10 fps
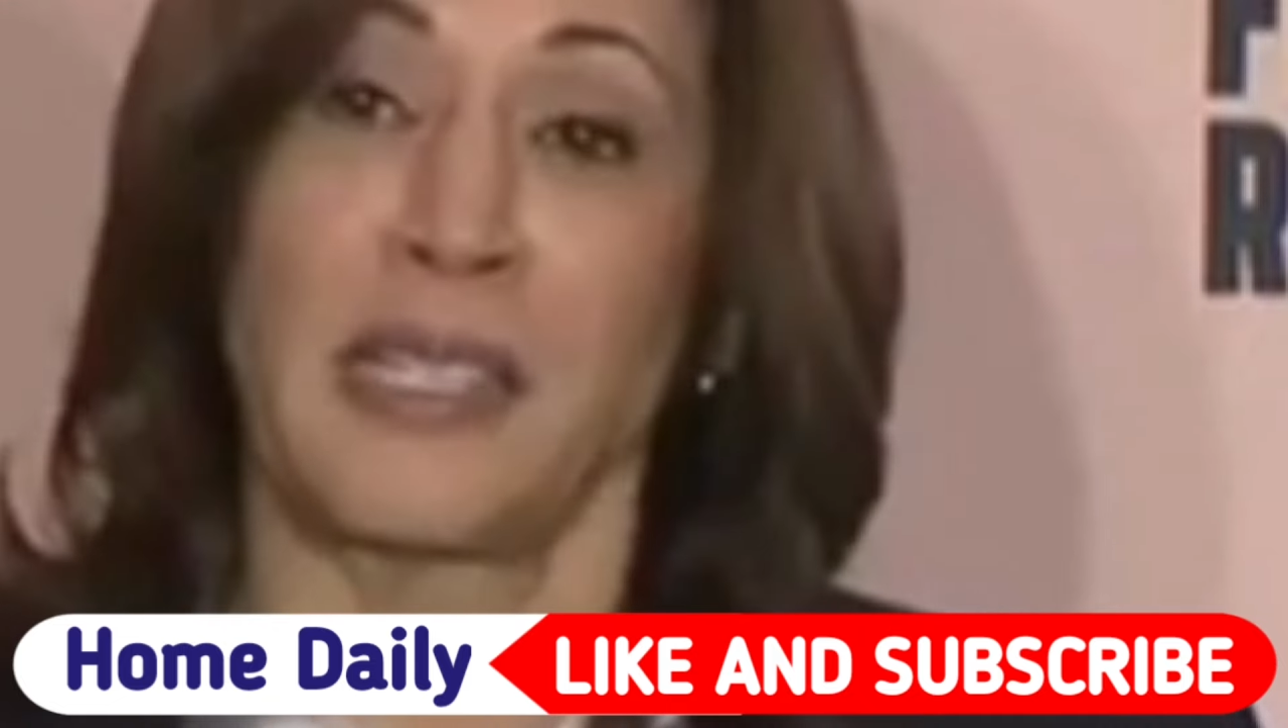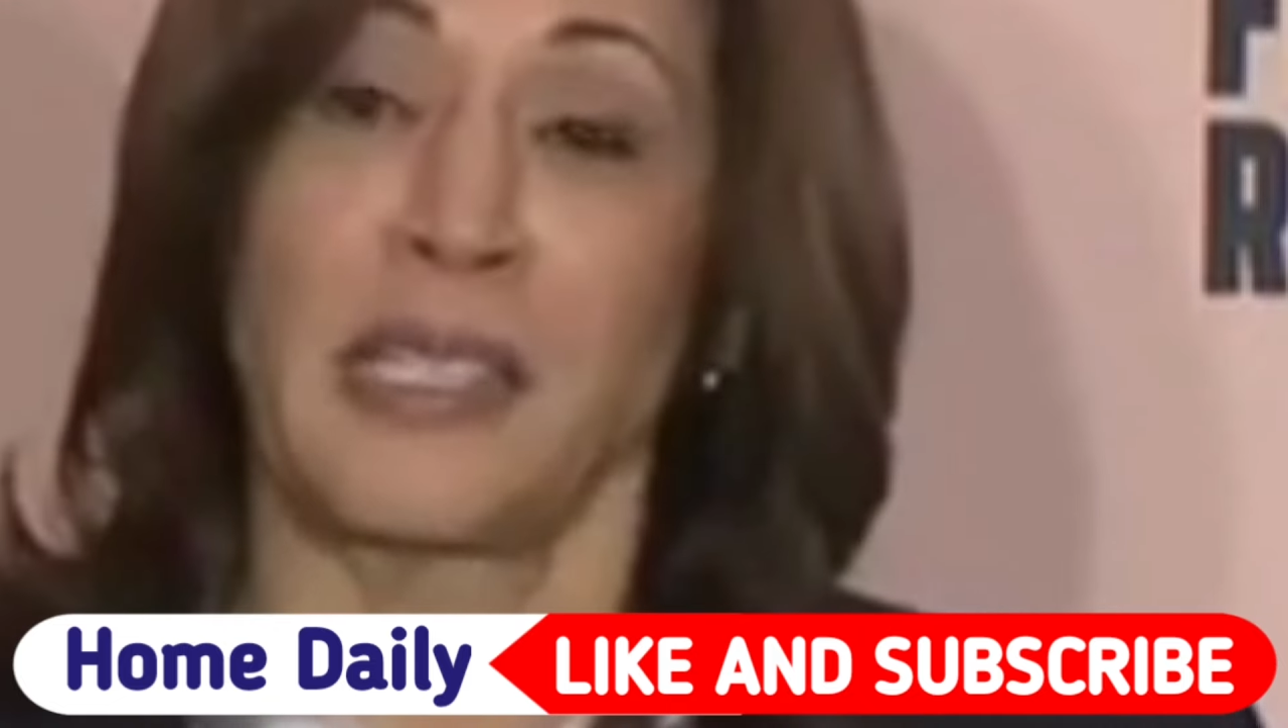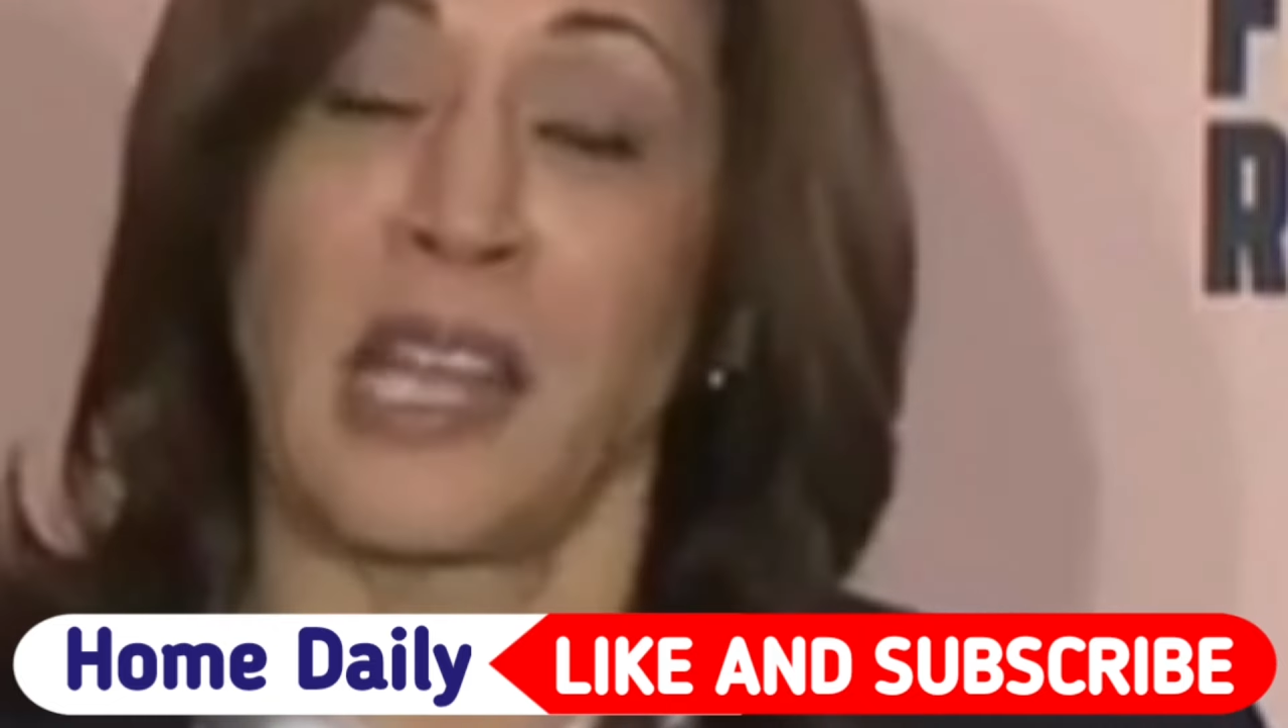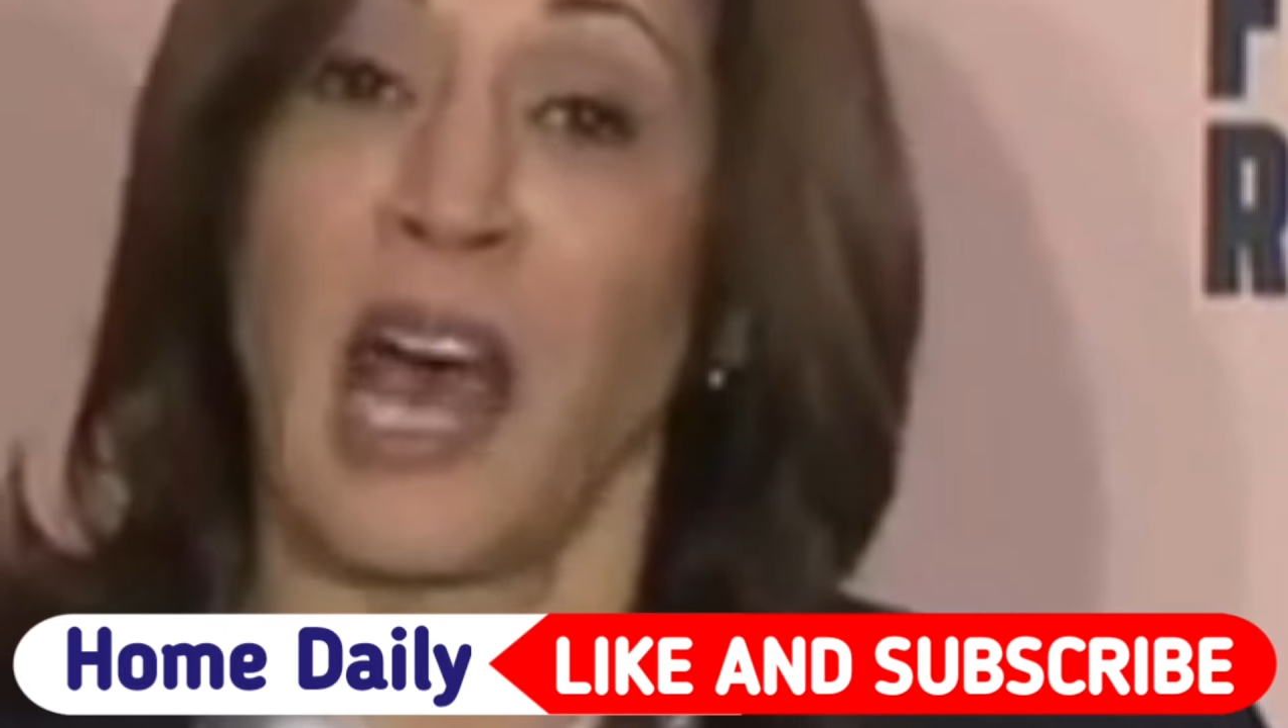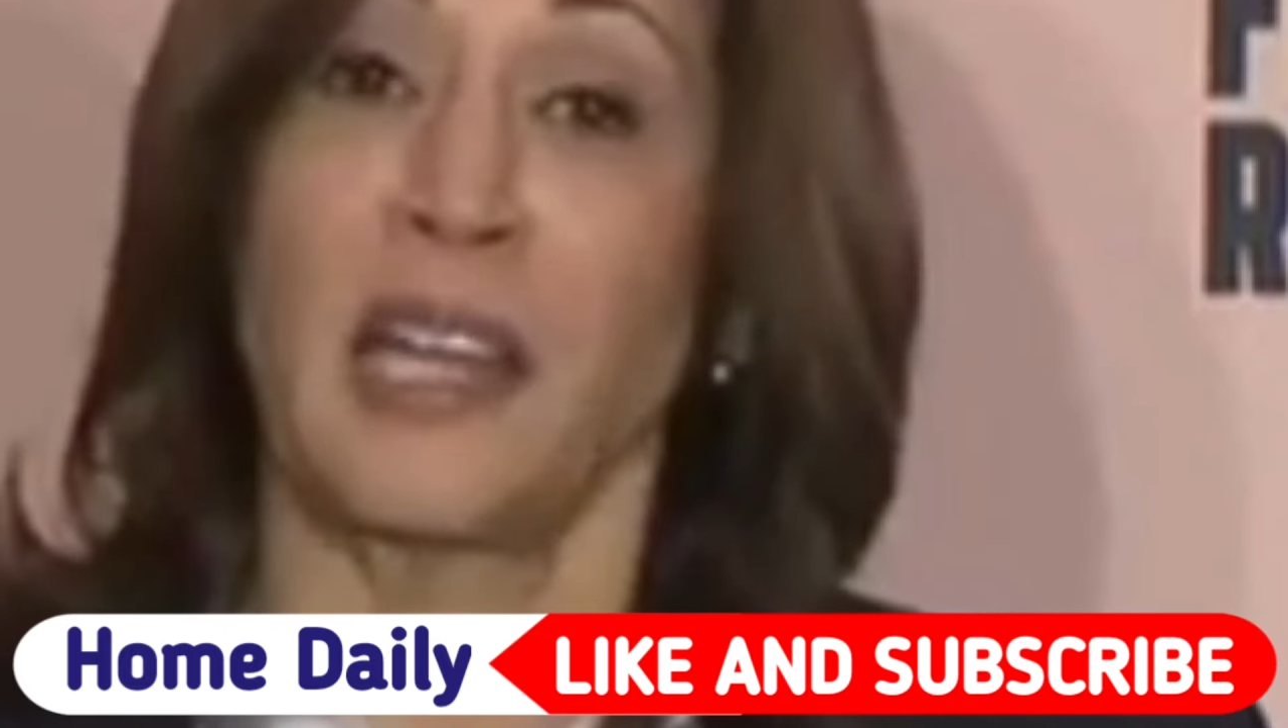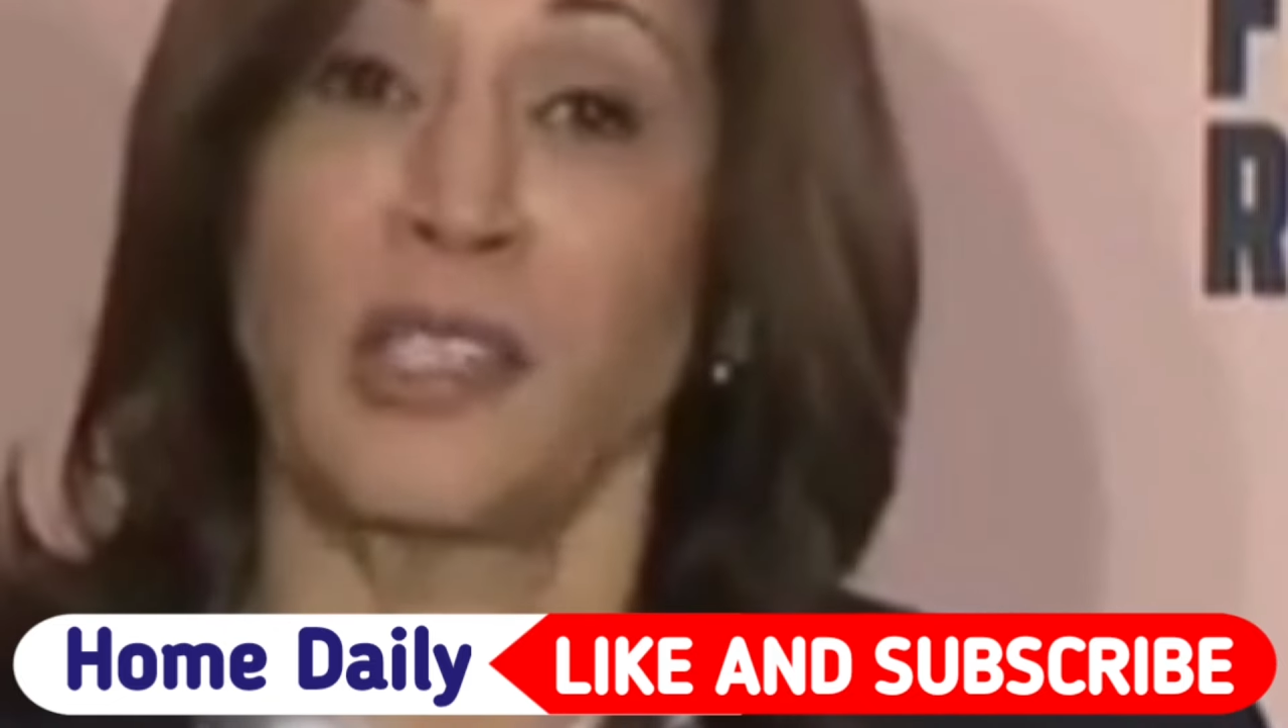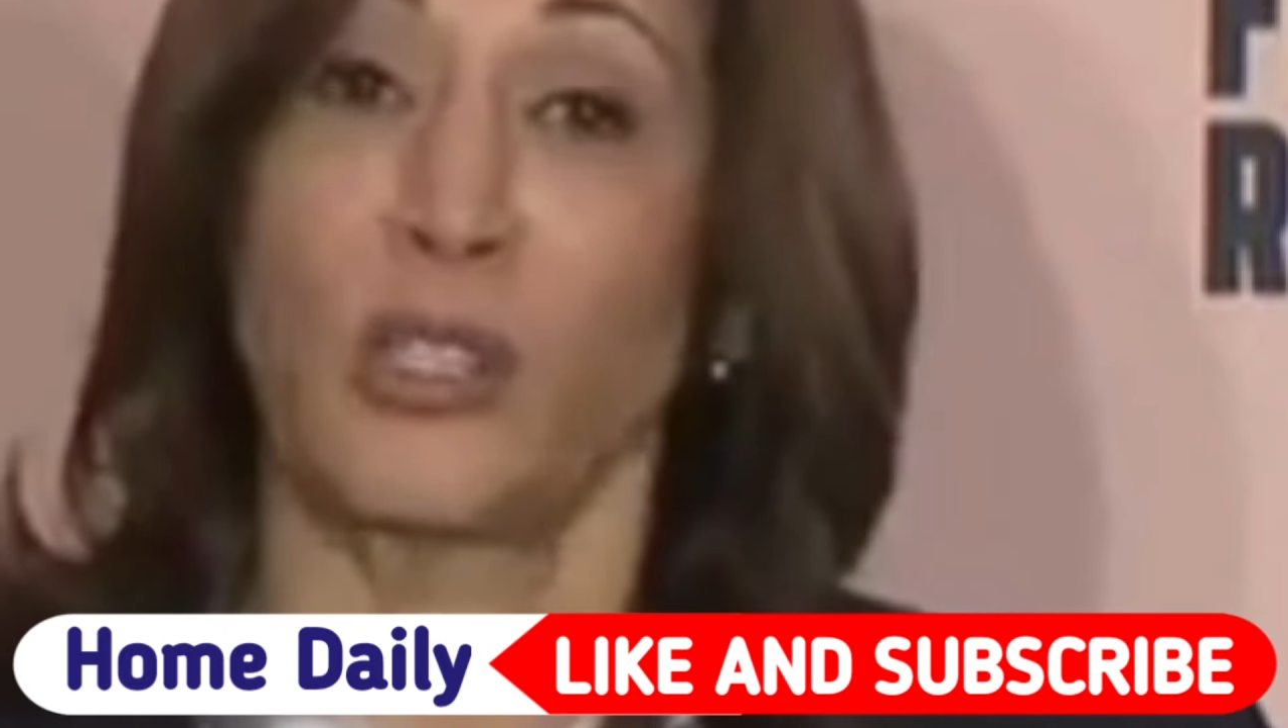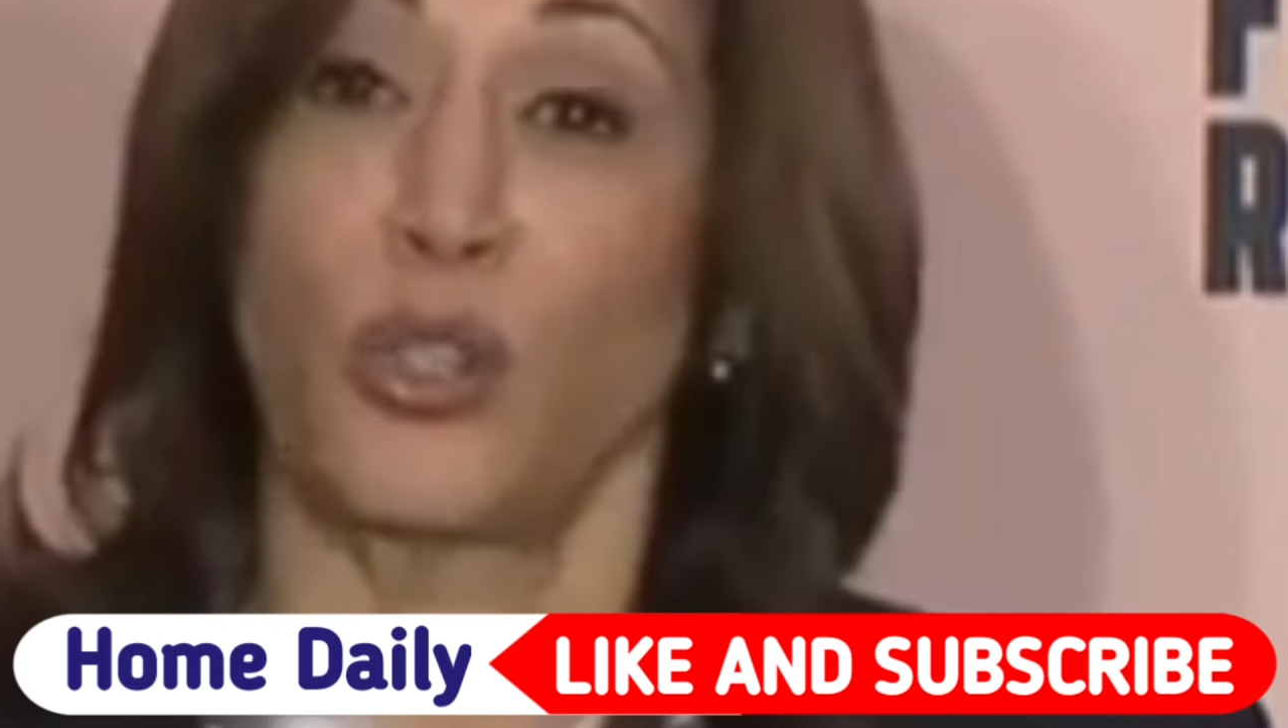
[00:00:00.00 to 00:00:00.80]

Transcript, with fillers: is not